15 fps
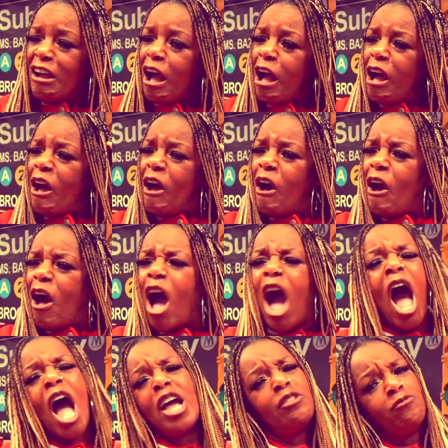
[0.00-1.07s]

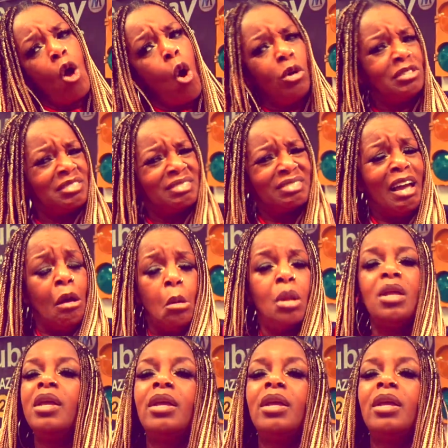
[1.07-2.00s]
Oh, I don't do.